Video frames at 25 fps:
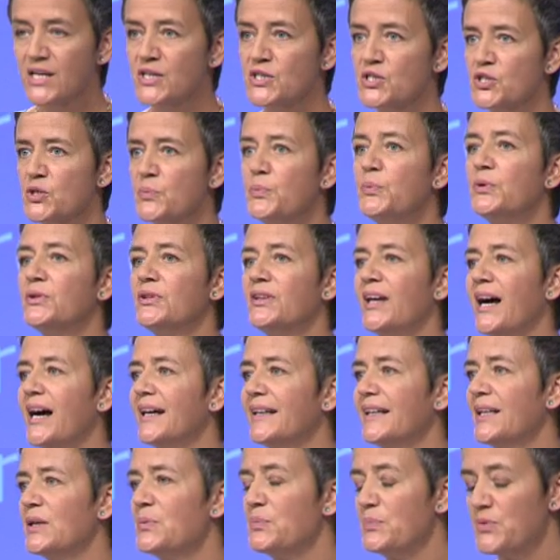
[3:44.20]
To put
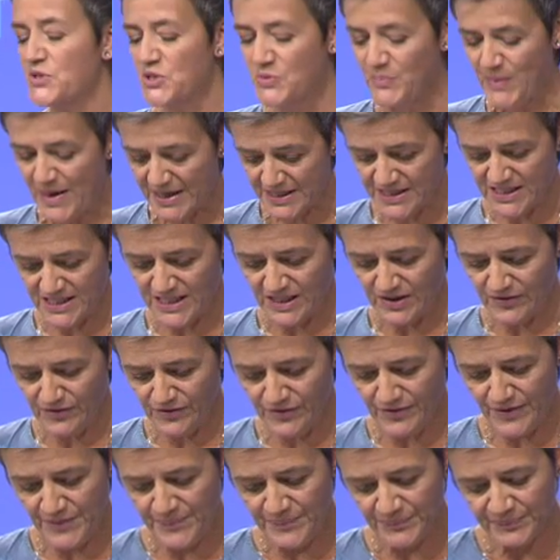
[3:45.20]
that in perspective,
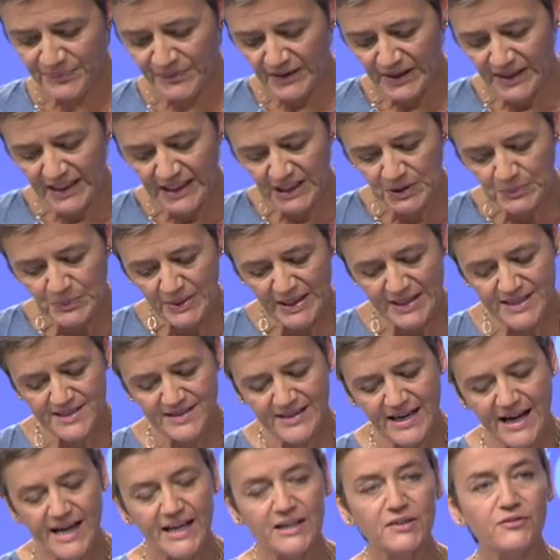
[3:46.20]
it means
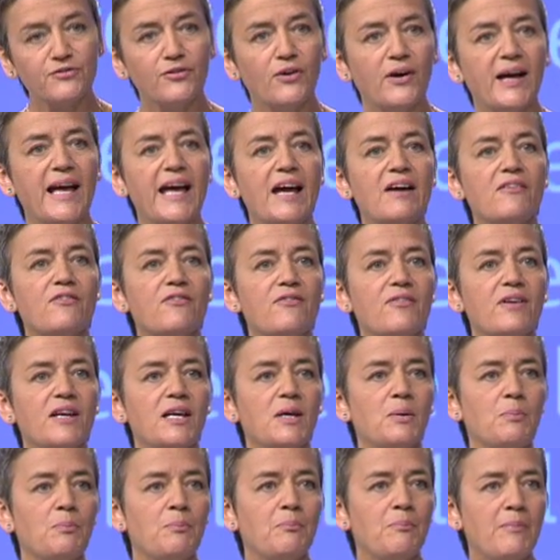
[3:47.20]
that for
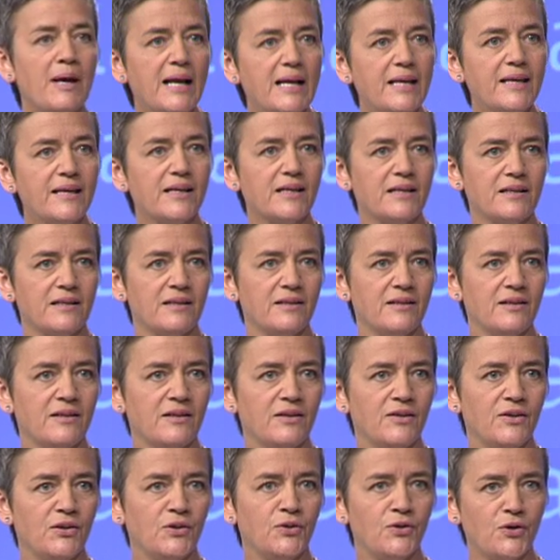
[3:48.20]
every million
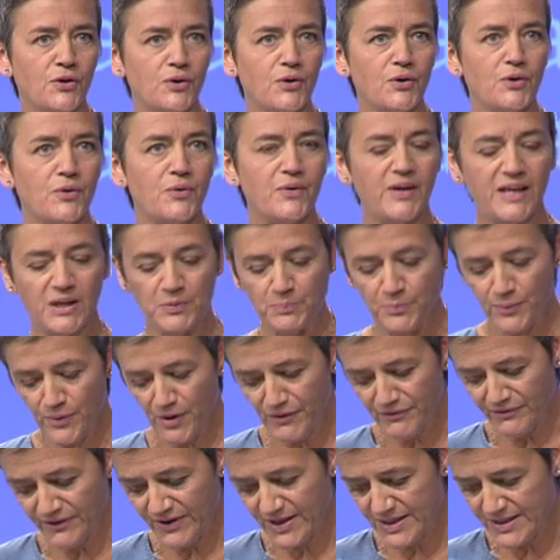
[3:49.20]
euro in
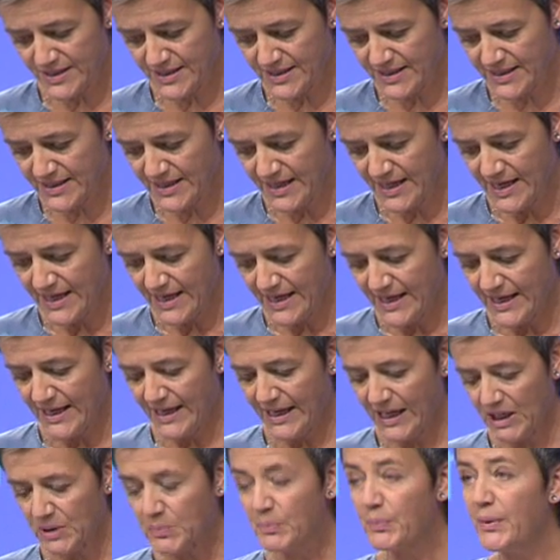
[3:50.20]
profits,
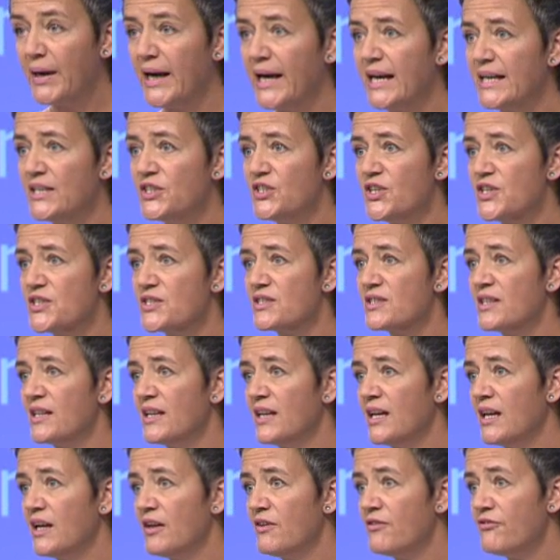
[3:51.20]
it paid just
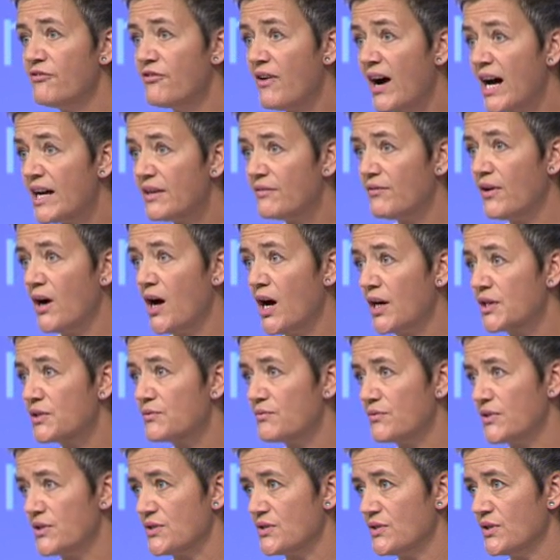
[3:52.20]

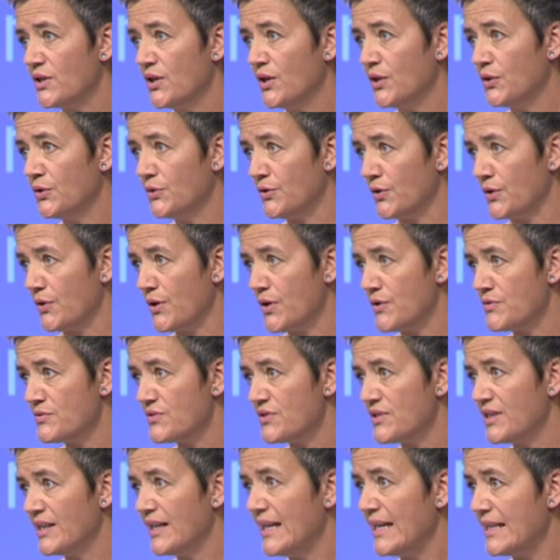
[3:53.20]
500
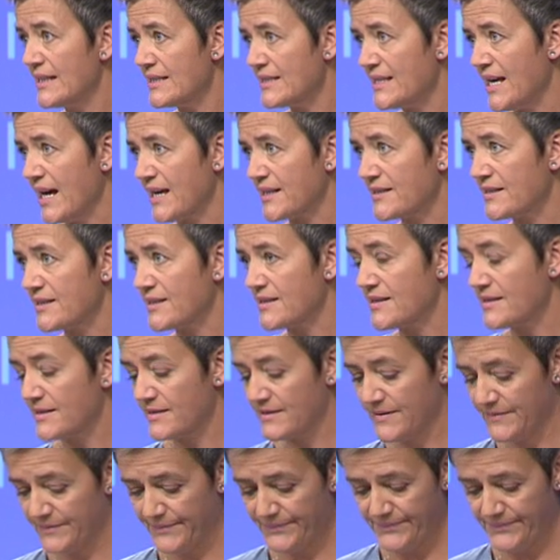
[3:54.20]
euros in taxes.